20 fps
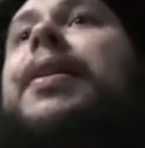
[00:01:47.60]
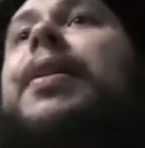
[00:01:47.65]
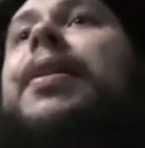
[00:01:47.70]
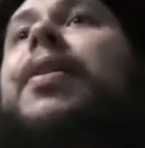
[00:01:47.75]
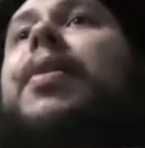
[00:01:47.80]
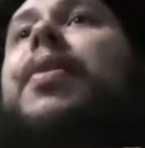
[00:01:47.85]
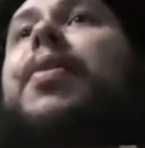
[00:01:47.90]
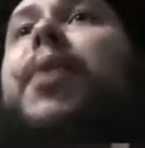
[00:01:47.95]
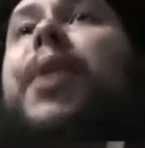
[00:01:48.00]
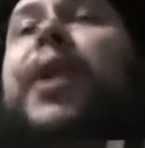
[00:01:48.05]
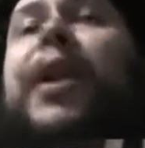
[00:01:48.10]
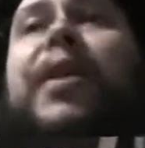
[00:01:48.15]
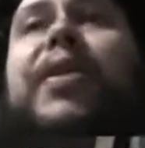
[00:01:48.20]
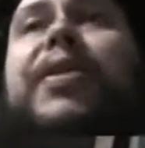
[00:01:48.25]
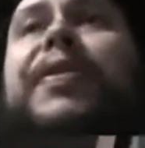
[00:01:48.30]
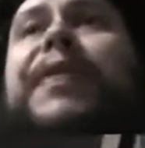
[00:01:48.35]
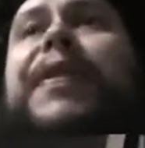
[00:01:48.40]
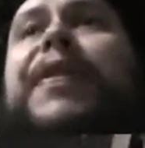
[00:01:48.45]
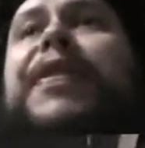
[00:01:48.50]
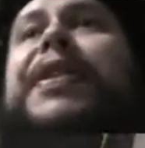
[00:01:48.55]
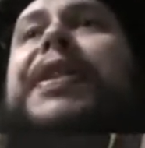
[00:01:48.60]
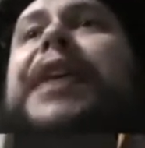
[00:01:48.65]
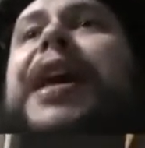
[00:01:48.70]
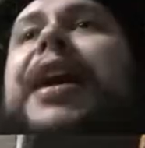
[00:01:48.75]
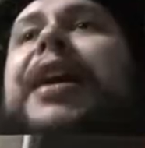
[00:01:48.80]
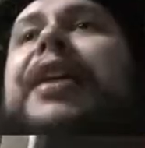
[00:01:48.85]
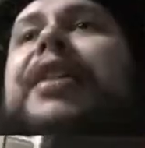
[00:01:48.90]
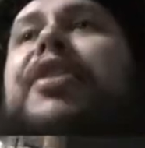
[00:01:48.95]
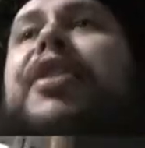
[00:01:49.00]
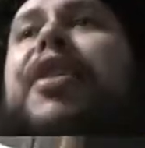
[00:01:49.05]
When I was very
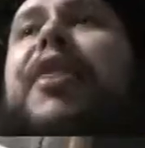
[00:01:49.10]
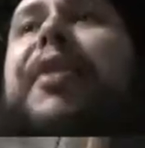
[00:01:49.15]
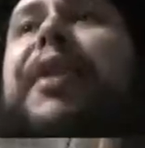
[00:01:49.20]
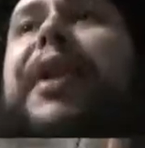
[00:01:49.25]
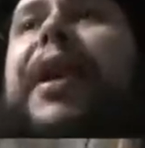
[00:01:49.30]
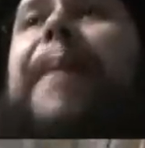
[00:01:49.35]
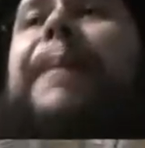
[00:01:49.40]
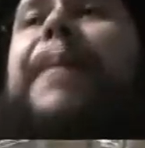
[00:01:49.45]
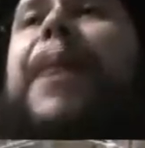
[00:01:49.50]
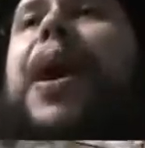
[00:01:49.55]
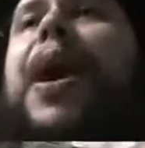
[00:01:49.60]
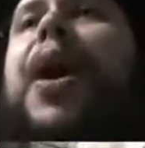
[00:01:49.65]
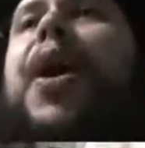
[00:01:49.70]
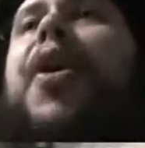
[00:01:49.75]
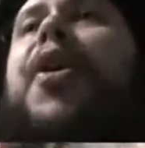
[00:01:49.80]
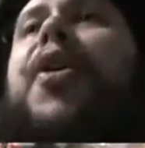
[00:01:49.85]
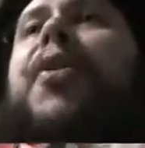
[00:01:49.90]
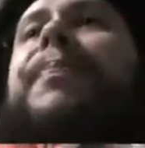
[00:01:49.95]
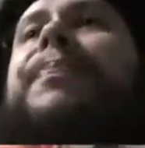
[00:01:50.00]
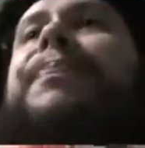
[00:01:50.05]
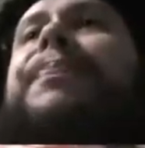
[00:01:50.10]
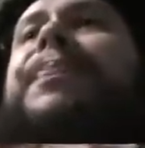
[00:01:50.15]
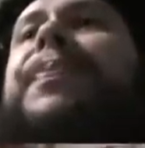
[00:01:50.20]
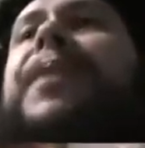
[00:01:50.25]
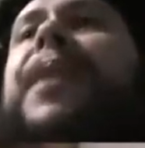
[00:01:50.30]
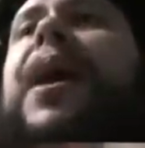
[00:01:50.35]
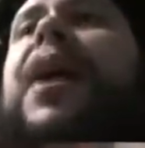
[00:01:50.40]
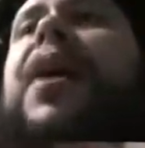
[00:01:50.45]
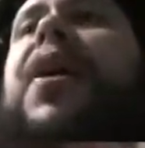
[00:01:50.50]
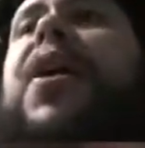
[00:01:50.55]
young, growing up at home,
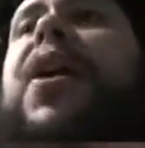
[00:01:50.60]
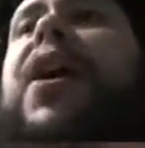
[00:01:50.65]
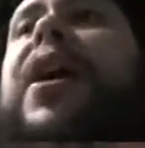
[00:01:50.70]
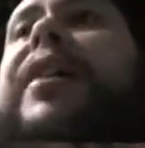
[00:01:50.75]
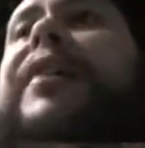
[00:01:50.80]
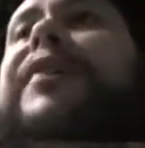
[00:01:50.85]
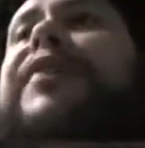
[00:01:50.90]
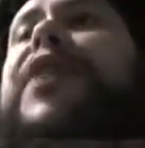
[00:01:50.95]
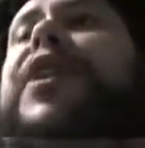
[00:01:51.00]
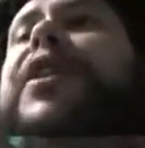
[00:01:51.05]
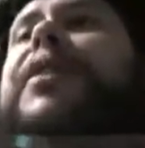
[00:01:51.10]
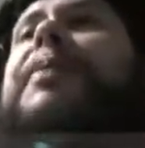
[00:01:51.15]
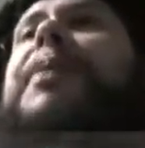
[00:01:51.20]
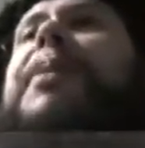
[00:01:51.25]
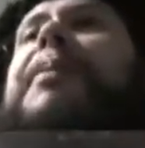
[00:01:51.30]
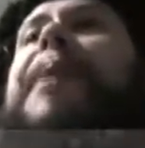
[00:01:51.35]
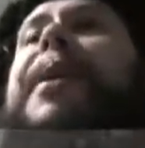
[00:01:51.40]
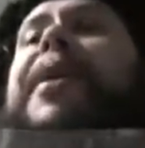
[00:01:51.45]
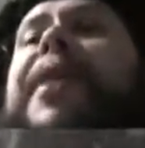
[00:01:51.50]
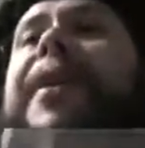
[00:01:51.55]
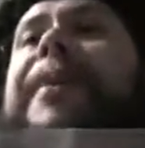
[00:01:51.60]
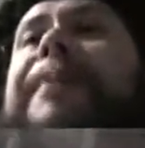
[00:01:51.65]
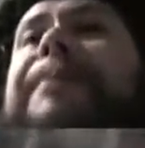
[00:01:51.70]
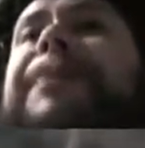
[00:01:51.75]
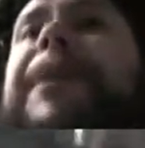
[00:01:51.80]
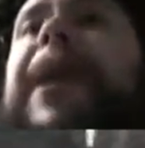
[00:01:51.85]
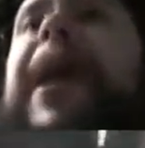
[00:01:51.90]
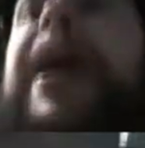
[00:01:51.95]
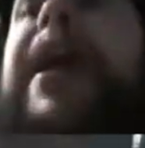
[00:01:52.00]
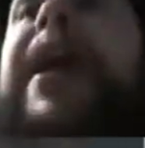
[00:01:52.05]
I lived under my mother,
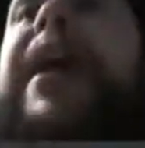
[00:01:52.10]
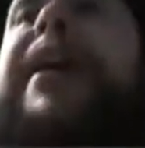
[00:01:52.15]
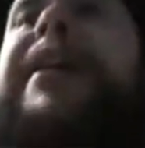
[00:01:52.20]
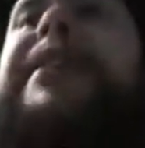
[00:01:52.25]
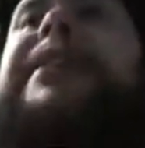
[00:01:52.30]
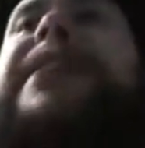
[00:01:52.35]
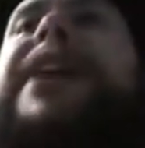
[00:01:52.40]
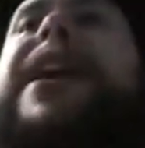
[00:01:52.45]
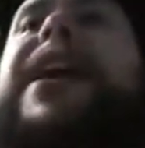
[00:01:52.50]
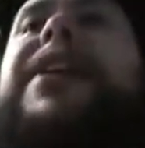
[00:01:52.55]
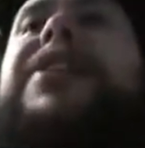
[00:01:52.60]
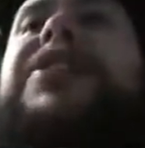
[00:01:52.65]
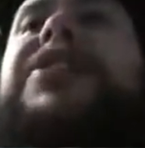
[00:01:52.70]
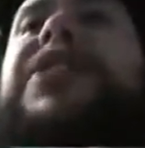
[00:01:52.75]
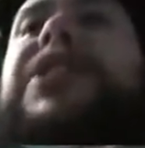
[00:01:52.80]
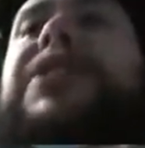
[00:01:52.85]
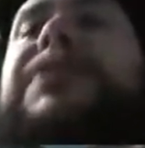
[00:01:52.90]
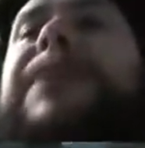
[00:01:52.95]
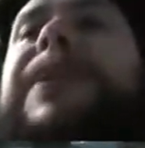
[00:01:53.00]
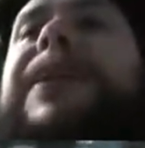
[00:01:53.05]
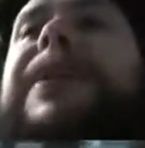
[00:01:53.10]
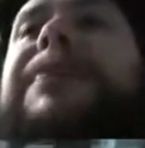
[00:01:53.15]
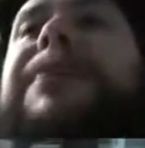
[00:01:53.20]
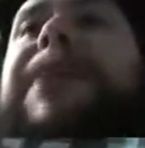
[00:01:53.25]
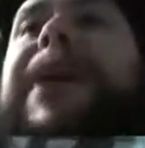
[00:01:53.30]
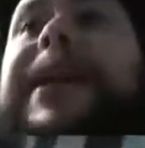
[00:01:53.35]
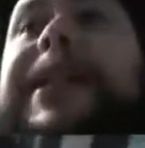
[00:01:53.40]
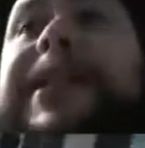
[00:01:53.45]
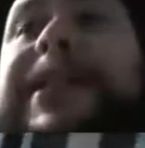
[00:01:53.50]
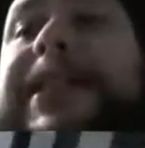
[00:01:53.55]
and she's been a
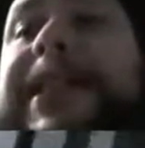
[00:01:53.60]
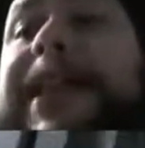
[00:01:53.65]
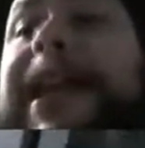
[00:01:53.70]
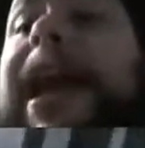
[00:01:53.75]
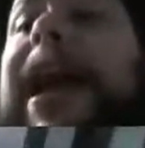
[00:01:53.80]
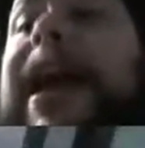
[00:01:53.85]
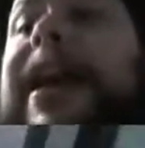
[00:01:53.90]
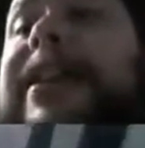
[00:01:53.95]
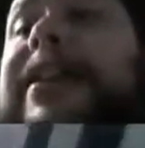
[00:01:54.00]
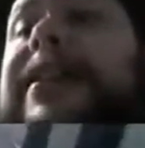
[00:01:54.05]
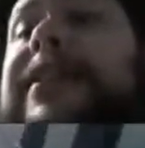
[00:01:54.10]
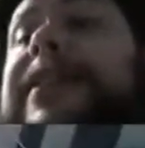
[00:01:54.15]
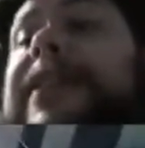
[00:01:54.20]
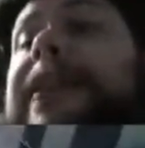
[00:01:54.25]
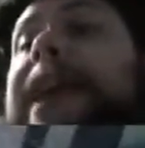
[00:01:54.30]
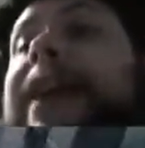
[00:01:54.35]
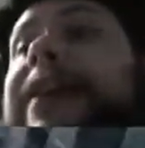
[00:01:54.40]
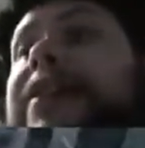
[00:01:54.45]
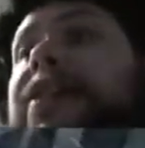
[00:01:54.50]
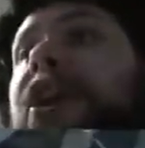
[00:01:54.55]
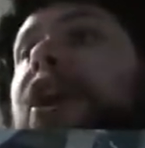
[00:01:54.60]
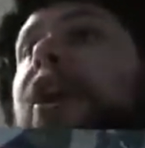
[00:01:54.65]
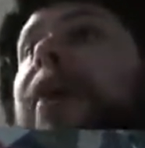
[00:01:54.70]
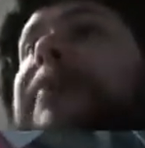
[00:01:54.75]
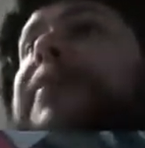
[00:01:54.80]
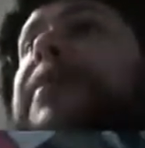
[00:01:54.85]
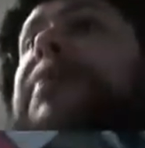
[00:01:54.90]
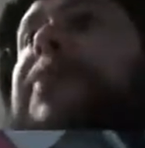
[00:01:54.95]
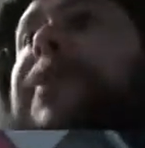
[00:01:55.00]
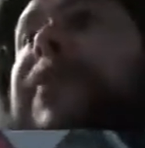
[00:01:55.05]
practicing artist, at
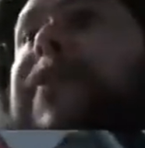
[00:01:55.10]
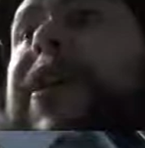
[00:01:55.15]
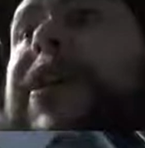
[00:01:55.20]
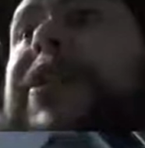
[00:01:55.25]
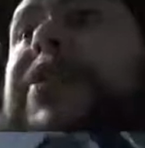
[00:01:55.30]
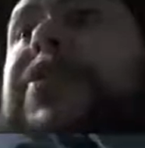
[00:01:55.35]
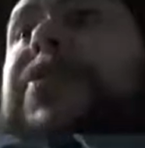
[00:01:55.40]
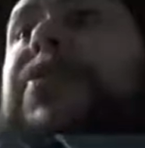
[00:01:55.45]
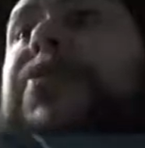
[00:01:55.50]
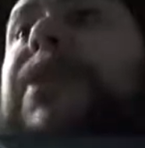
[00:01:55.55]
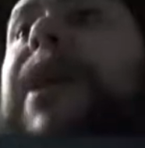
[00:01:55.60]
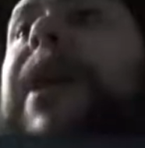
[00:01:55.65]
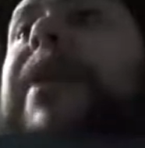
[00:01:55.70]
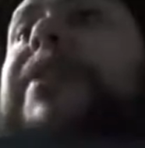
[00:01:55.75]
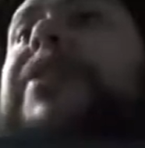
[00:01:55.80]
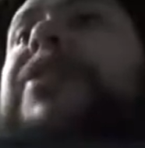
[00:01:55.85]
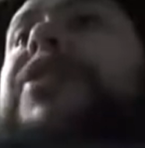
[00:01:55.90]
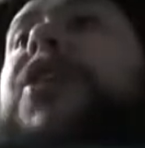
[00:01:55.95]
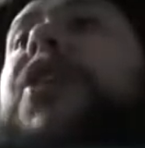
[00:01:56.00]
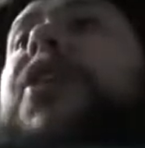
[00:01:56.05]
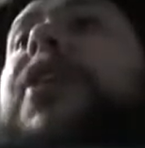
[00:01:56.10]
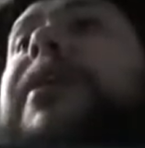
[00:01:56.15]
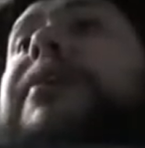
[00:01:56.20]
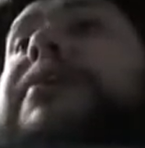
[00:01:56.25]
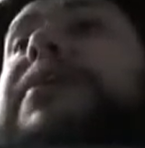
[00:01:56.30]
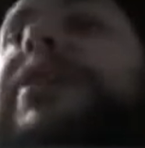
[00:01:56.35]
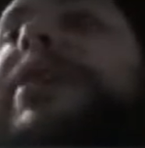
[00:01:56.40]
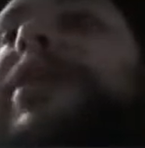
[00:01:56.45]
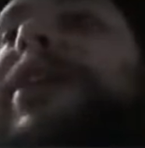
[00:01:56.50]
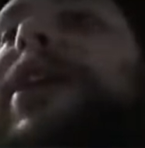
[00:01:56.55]
times professional, other
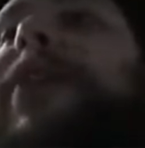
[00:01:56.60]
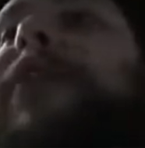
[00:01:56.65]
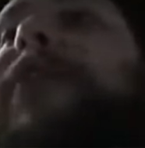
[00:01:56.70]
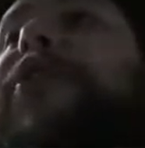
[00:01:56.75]
times for